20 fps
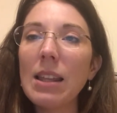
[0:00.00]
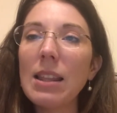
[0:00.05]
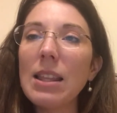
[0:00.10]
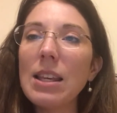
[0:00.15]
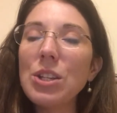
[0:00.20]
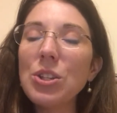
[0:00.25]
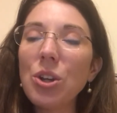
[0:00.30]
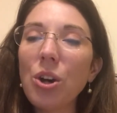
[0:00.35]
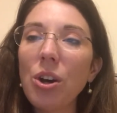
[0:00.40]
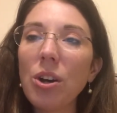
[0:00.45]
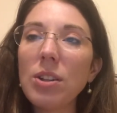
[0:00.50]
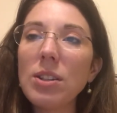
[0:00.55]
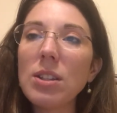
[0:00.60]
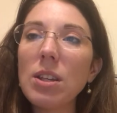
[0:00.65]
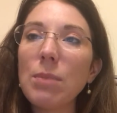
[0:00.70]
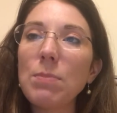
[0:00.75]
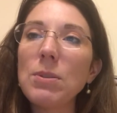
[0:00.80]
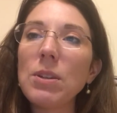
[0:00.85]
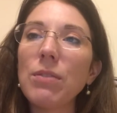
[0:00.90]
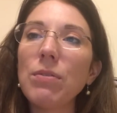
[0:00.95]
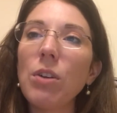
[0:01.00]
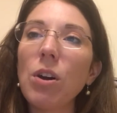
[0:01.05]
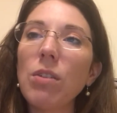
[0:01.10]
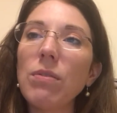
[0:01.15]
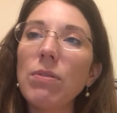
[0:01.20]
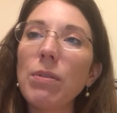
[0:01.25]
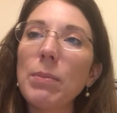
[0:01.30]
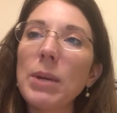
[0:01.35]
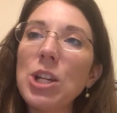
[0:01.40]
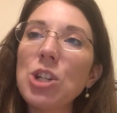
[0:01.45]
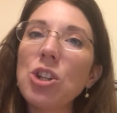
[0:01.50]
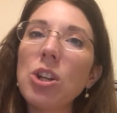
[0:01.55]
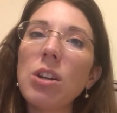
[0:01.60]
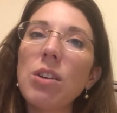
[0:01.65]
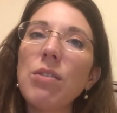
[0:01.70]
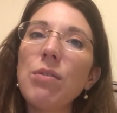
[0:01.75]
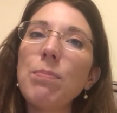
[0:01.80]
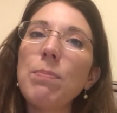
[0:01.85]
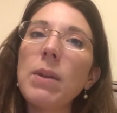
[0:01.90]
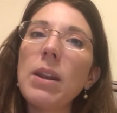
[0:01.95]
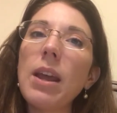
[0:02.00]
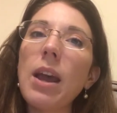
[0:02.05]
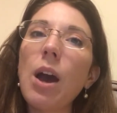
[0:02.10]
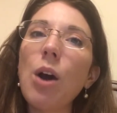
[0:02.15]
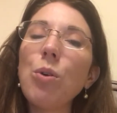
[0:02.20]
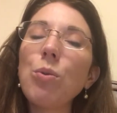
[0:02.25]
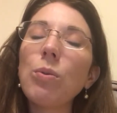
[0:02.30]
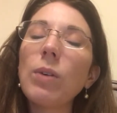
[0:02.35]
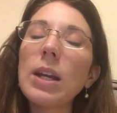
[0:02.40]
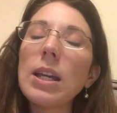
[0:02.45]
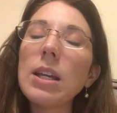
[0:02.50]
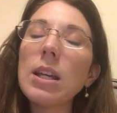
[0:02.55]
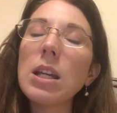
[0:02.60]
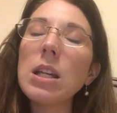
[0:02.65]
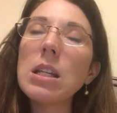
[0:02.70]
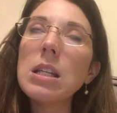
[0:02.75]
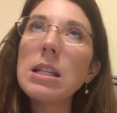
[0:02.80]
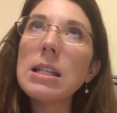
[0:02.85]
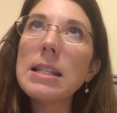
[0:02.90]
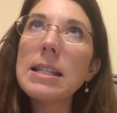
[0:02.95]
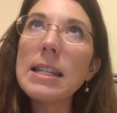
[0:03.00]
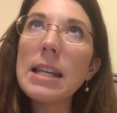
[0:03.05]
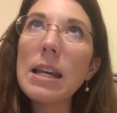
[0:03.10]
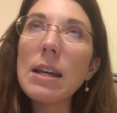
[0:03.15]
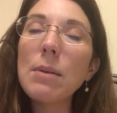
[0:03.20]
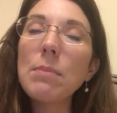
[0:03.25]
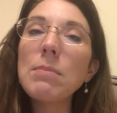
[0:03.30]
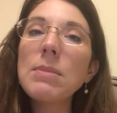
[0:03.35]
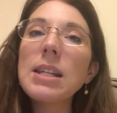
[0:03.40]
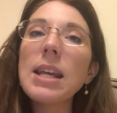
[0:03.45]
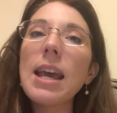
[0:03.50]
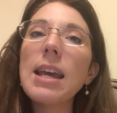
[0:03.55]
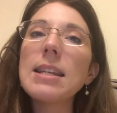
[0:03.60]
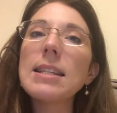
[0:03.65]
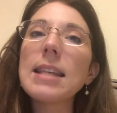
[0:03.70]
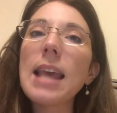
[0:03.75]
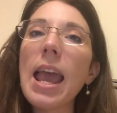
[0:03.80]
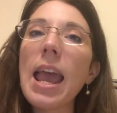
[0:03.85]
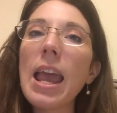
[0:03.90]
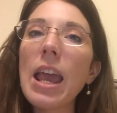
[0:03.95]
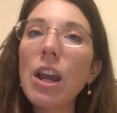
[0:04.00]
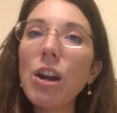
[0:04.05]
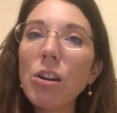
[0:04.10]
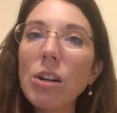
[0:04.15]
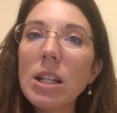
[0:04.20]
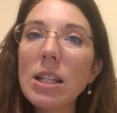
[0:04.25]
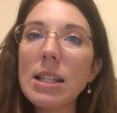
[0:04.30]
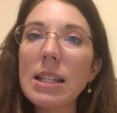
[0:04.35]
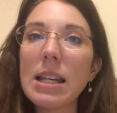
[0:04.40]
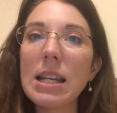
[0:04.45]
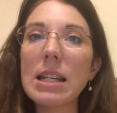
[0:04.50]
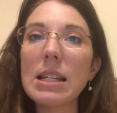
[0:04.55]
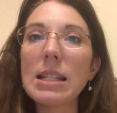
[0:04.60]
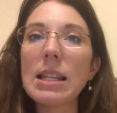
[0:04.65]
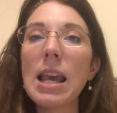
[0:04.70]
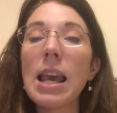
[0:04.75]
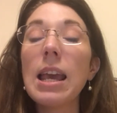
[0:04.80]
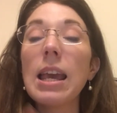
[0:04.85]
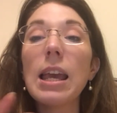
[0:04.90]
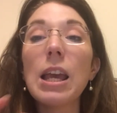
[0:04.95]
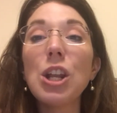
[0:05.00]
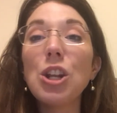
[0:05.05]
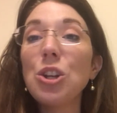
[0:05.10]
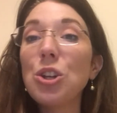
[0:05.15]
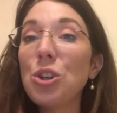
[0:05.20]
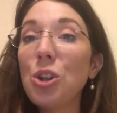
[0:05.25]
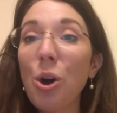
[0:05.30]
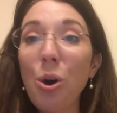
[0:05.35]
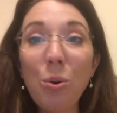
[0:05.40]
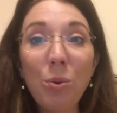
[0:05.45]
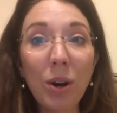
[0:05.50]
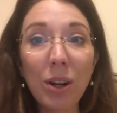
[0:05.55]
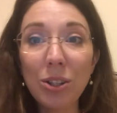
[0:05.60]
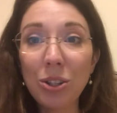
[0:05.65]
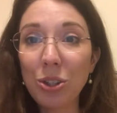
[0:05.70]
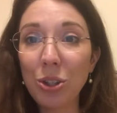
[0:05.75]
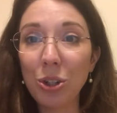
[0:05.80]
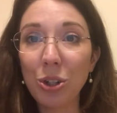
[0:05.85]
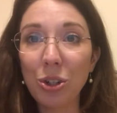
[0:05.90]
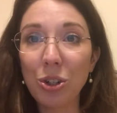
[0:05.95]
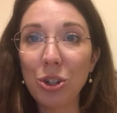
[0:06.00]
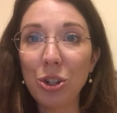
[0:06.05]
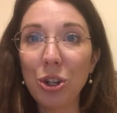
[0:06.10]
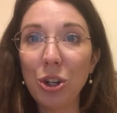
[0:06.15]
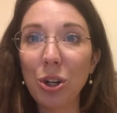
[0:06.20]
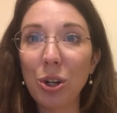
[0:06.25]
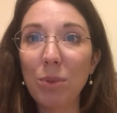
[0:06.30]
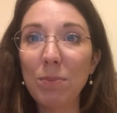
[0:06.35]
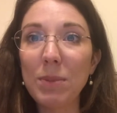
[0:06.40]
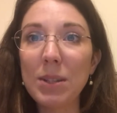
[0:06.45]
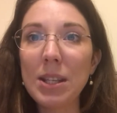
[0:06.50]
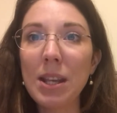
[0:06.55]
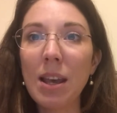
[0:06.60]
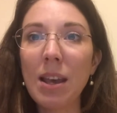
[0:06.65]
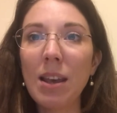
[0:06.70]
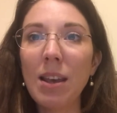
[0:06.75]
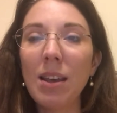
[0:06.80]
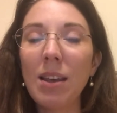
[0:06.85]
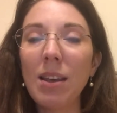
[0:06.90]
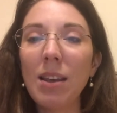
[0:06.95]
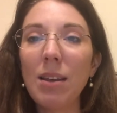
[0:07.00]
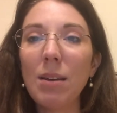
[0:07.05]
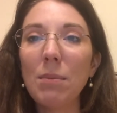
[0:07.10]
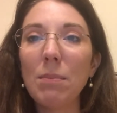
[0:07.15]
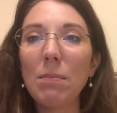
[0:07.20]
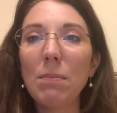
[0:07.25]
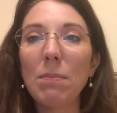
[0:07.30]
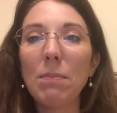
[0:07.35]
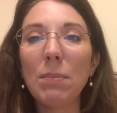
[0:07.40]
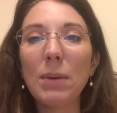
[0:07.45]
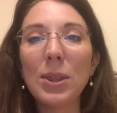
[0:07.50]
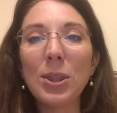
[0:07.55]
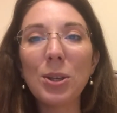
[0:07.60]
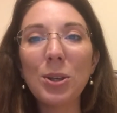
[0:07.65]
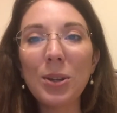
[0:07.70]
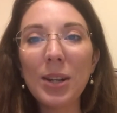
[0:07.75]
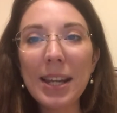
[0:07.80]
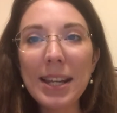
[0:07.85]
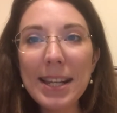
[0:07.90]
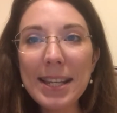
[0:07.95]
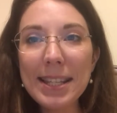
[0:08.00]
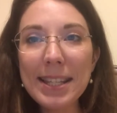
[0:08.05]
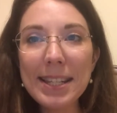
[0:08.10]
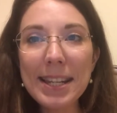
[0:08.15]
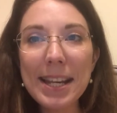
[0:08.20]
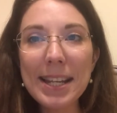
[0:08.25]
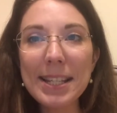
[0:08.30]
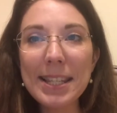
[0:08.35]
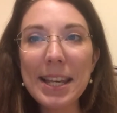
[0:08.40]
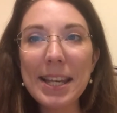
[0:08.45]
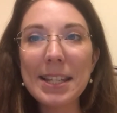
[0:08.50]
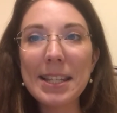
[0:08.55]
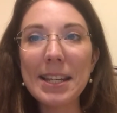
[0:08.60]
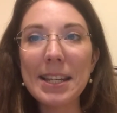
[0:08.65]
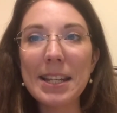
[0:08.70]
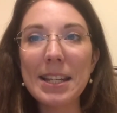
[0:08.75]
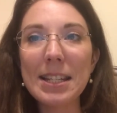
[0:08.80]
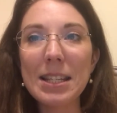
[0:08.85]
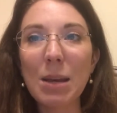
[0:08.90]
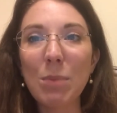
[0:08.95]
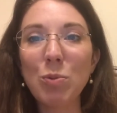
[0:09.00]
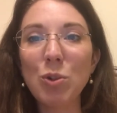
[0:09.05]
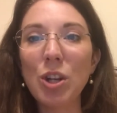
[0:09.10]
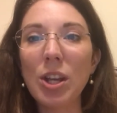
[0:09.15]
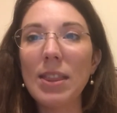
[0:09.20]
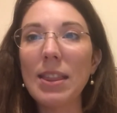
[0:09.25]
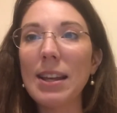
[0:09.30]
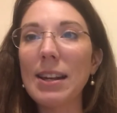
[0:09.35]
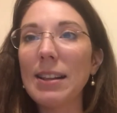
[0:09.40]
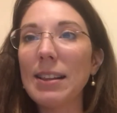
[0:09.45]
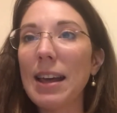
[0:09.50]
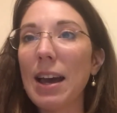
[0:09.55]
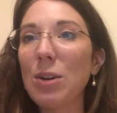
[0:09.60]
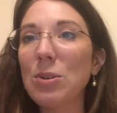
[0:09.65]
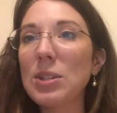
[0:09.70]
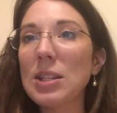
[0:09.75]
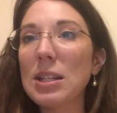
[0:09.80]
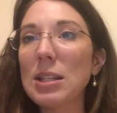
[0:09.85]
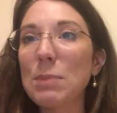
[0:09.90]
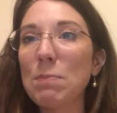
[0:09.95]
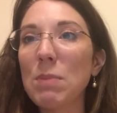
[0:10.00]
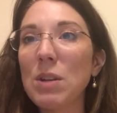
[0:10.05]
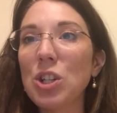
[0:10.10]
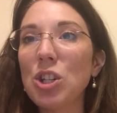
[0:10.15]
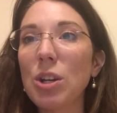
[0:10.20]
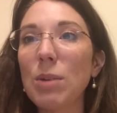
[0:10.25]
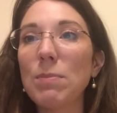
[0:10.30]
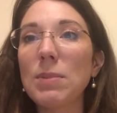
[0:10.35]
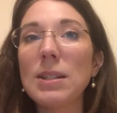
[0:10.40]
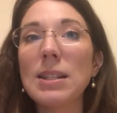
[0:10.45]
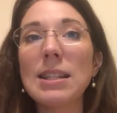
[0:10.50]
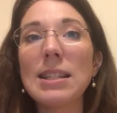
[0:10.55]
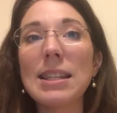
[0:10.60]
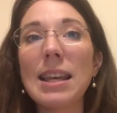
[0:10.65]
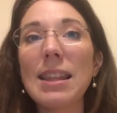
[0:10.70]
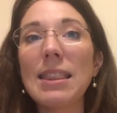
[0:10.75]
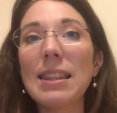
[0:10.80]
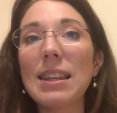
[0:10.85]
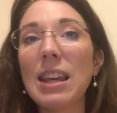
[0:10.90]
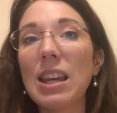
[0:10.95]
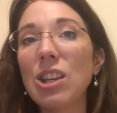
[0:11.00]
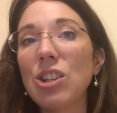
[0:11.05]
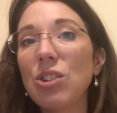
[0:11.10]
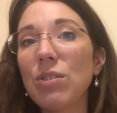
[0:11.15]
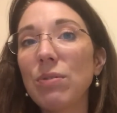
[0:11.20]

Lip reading: These concepts of confirmation have been outright condemned as heresies in no uncertain terms. But the United States has an exception that allows its bishops to set the age